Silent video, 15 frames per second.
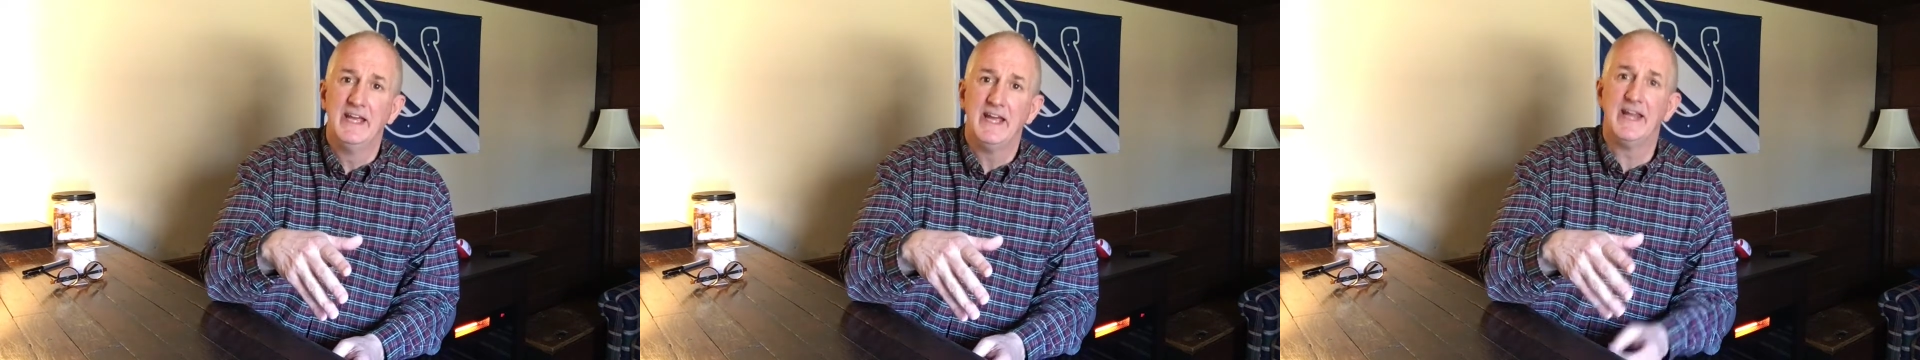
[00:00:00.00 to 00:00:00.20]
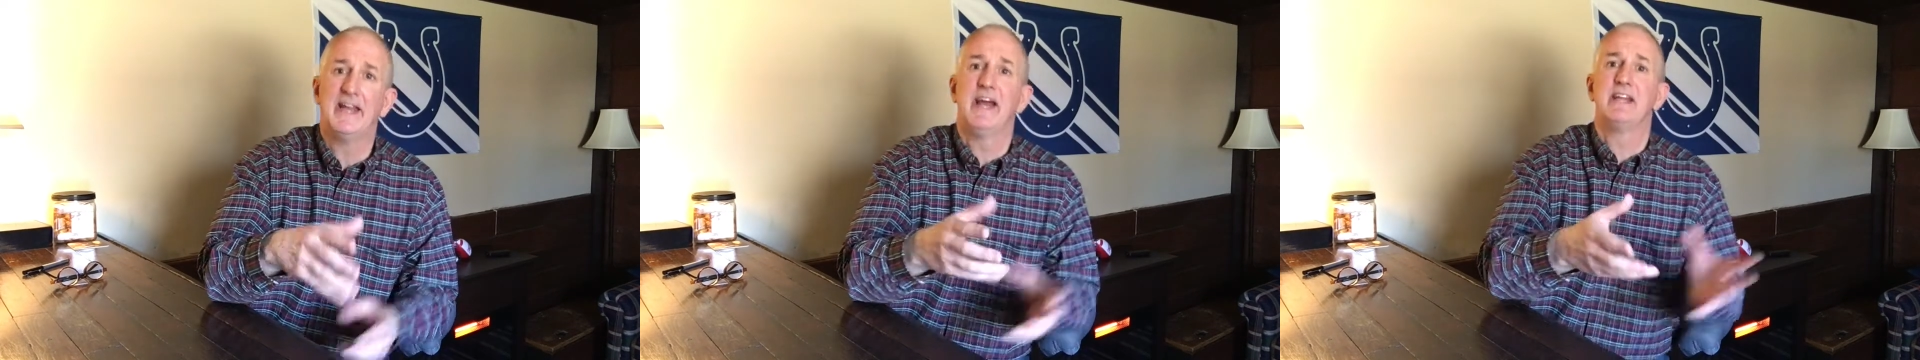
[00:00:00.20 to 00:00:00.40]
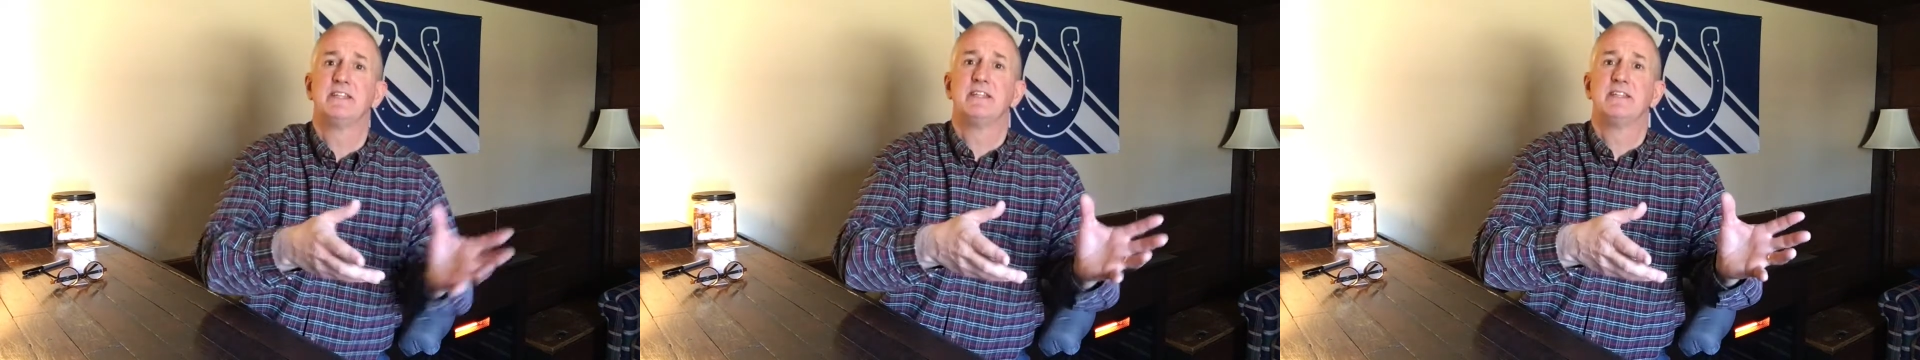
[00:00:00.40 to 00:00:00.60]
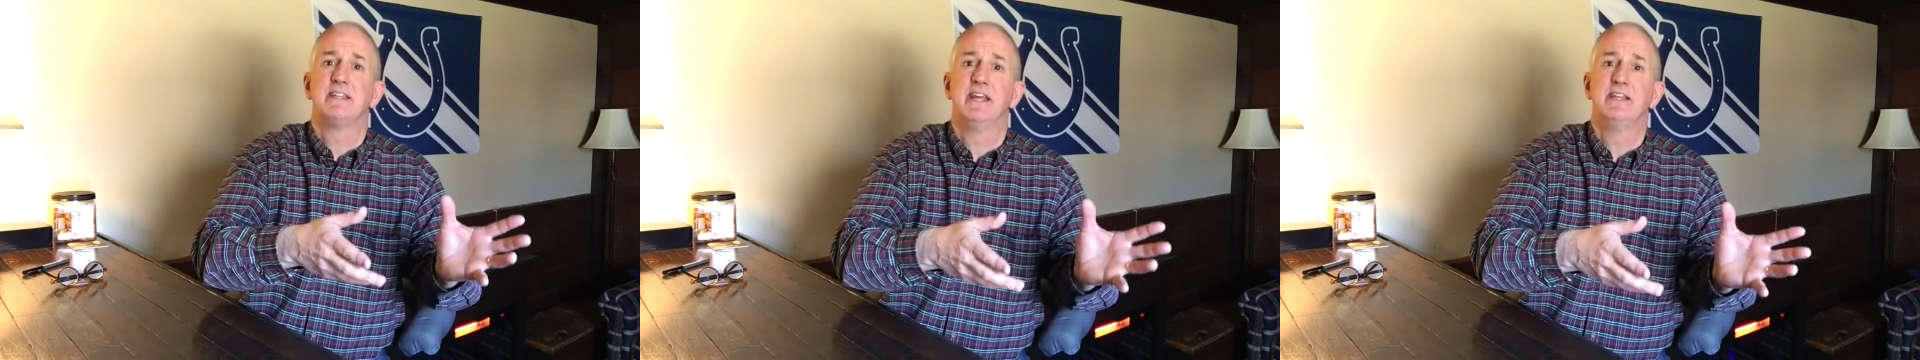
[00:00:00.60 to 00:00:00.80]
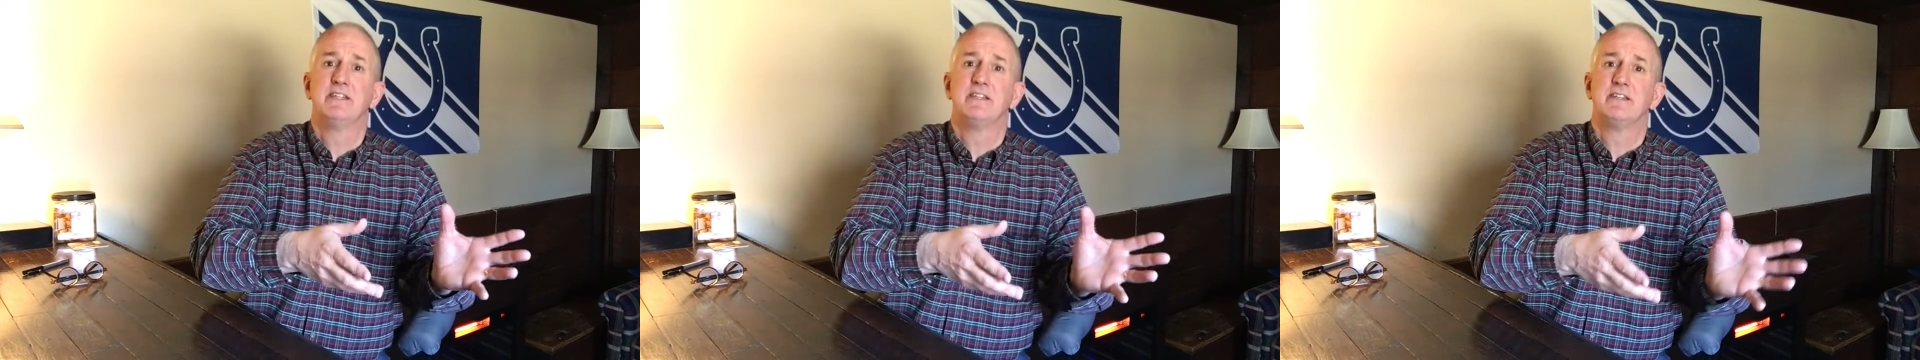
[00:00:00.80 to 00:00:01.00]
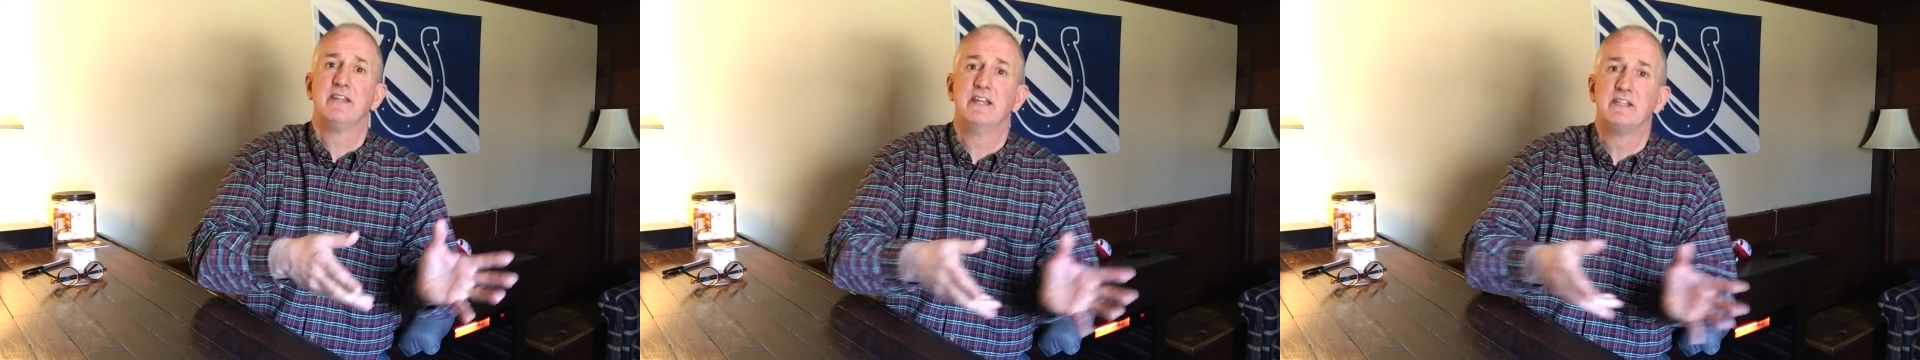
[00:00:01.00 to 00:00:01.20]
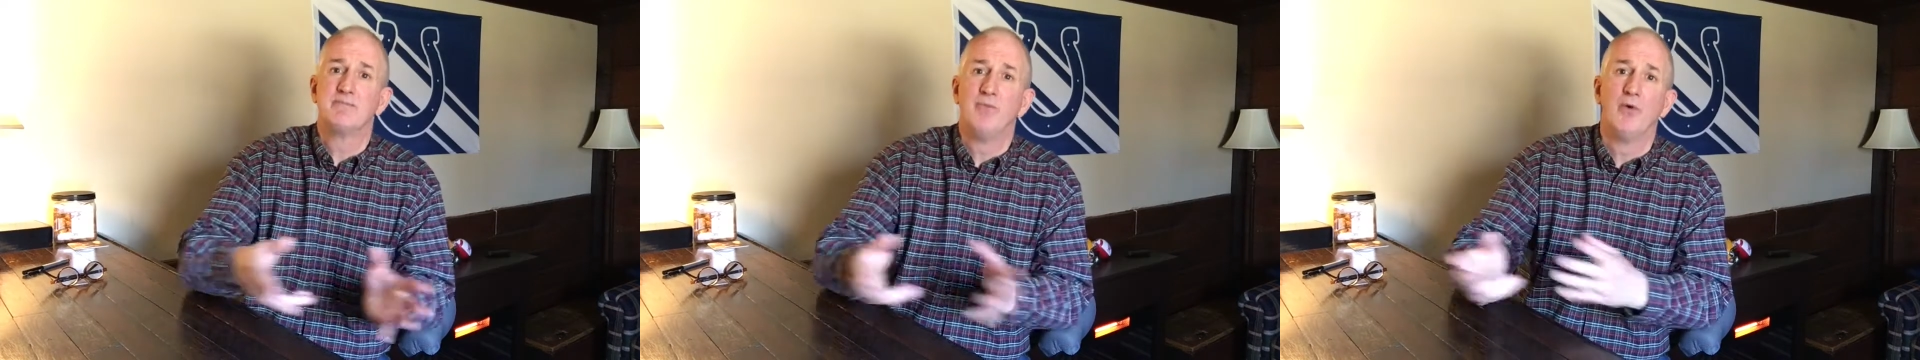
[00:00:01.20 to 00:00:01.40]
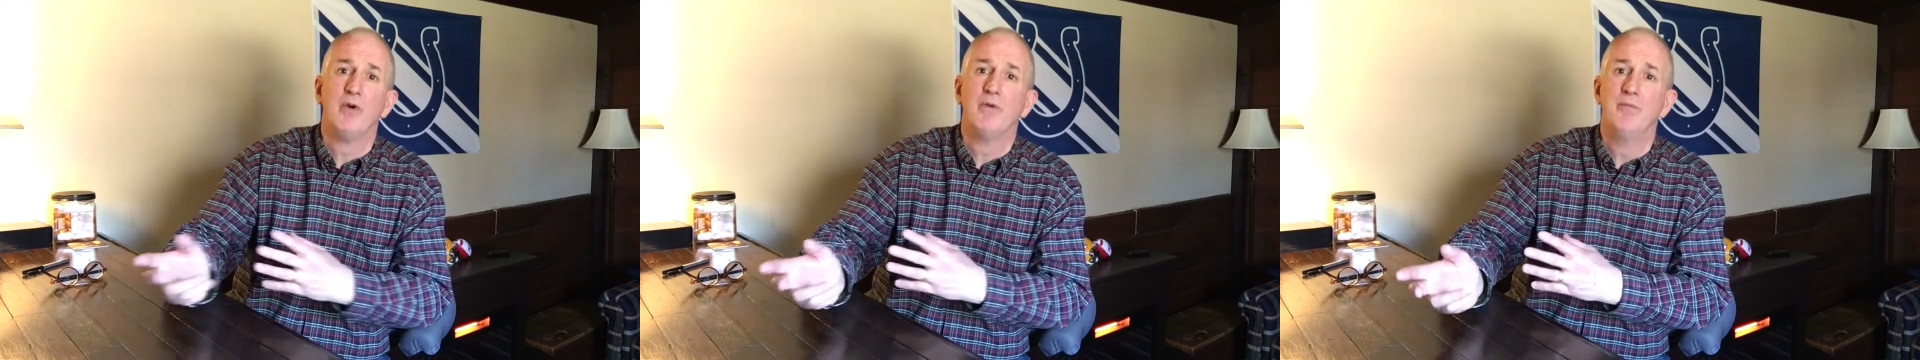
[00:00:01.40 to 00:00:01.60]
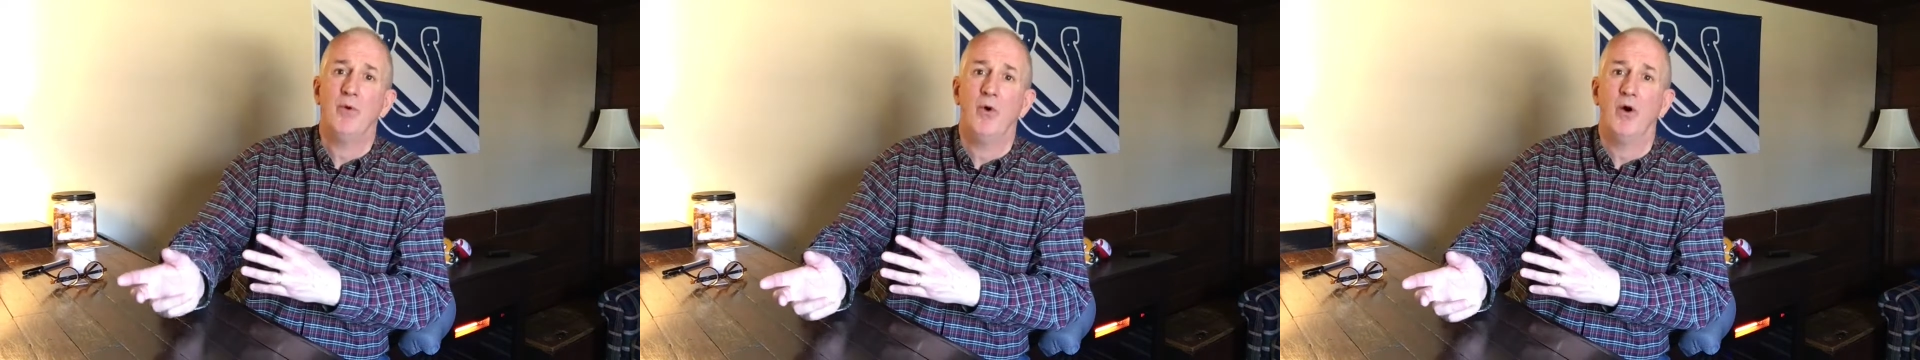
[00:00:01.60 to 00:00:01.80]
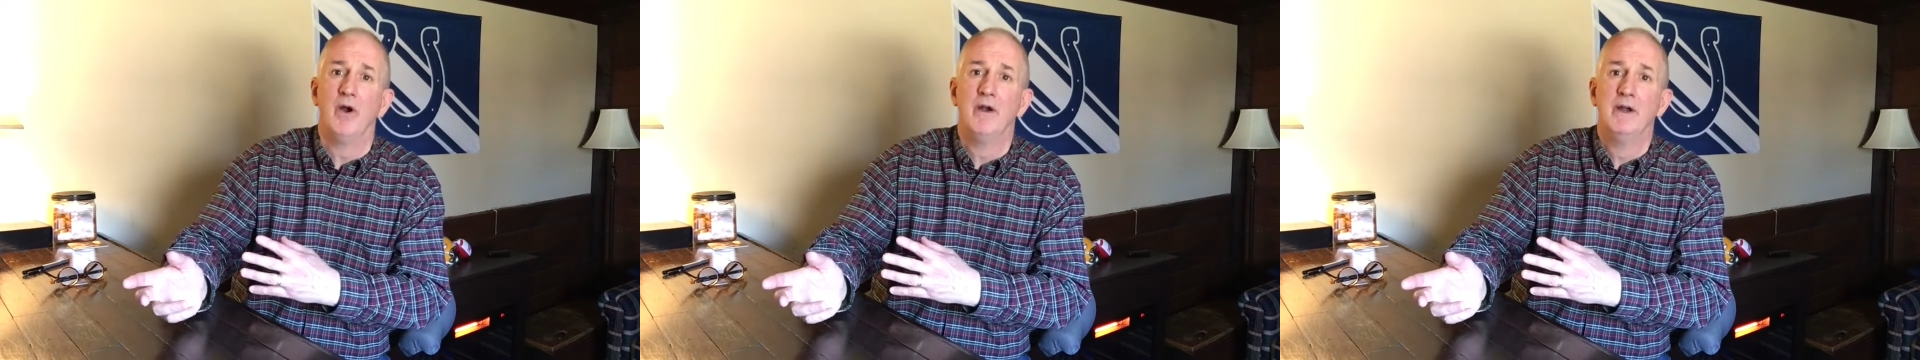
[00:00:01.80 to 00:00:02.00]
and as it takes more and
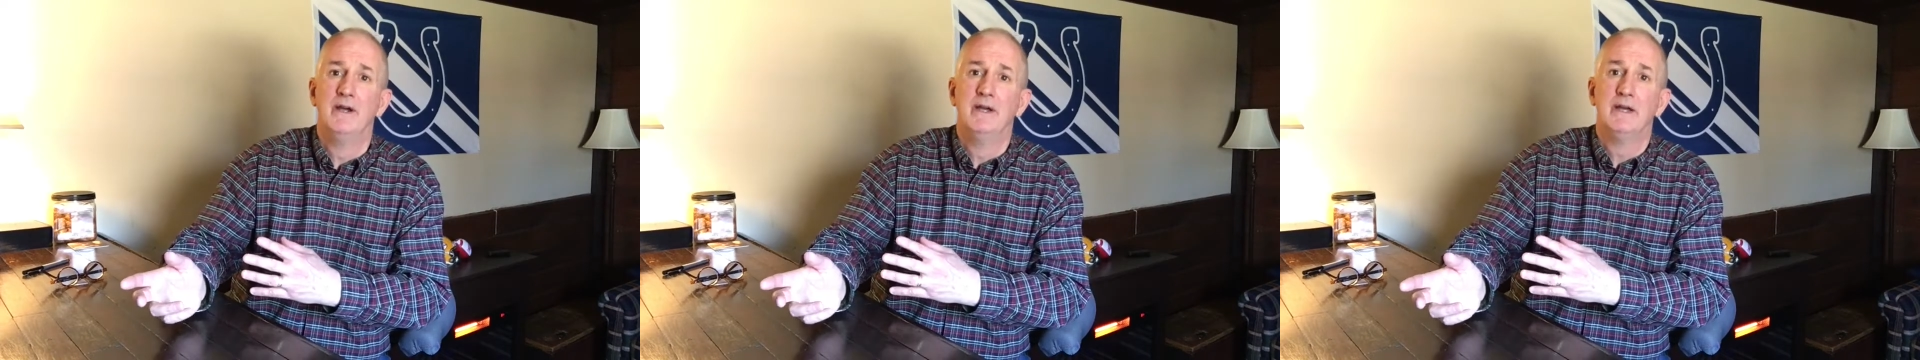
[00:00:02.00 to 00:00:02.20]
more.